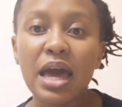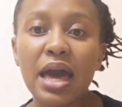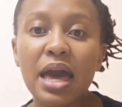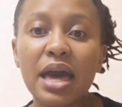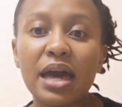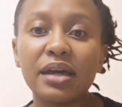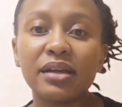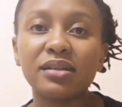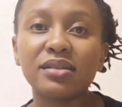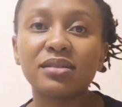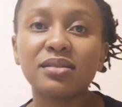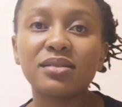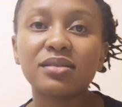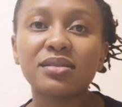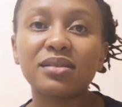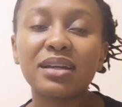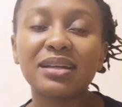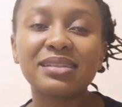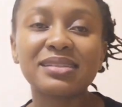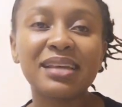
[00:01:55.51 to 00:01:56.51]

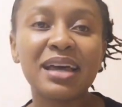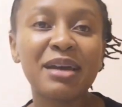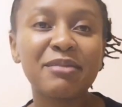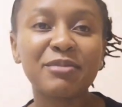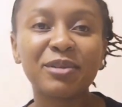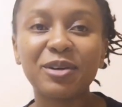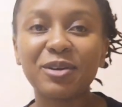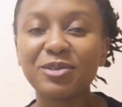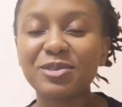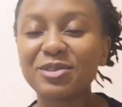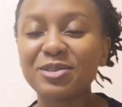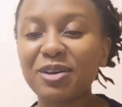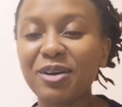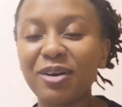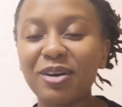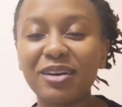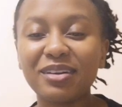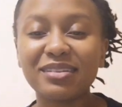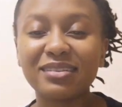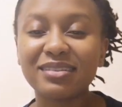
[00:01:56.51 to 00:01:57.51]
And as time goes
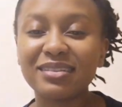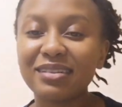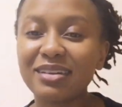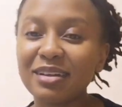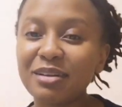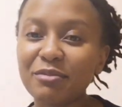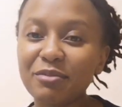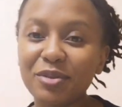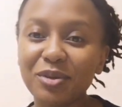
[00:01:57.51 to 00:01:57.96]
on,